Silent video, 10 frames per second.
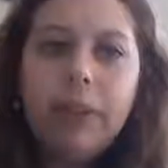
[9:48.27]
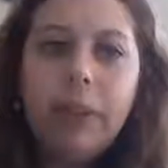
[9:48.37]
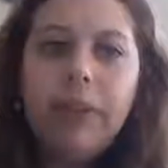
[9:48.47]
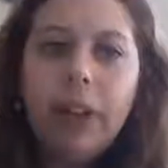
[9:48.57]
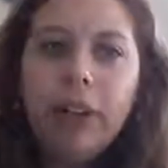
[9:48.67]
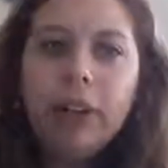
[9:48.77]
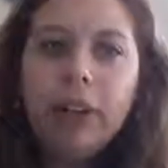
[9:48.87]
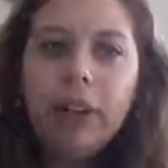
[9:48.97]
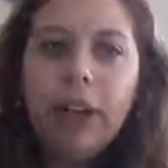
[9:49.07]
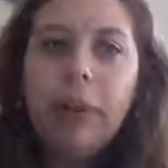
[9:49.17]
So we've all heard
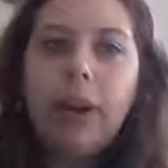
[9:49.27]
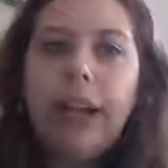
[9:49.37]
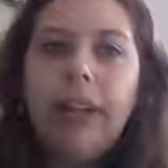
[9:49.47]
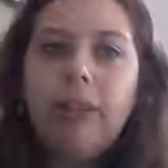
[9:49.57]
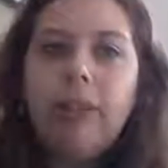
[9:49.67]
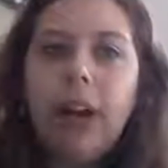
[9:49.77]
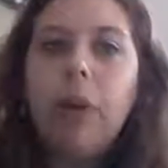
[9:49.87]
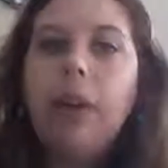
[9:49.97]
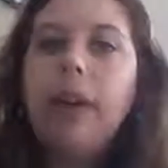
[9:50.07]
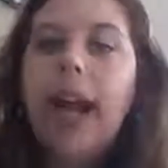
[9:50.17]
your network is your
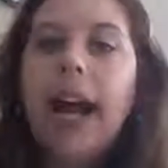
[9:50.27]
network.